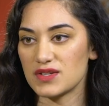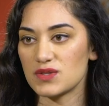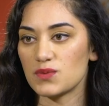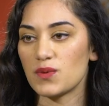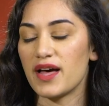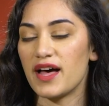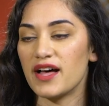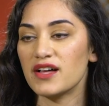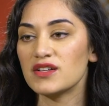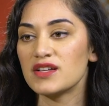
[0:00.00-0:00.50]
as
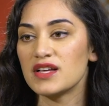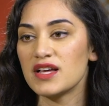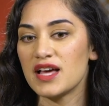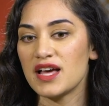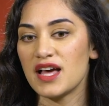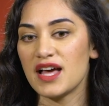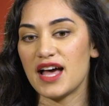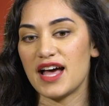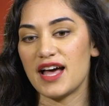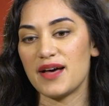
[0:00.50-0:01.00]
well.
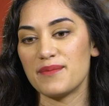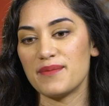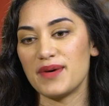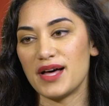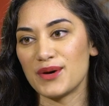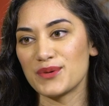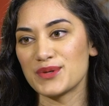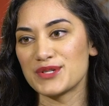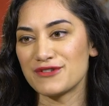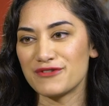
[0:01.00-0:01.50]

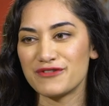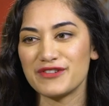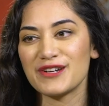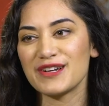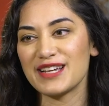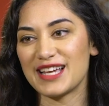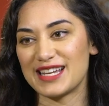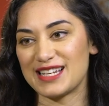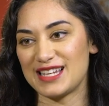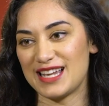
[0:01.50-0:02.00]
I was a
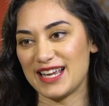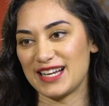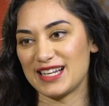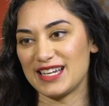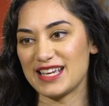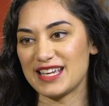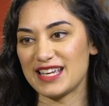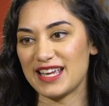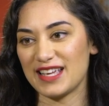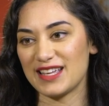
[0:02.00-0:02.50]
very
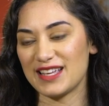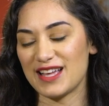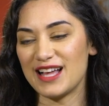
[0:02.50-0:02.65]
unlikely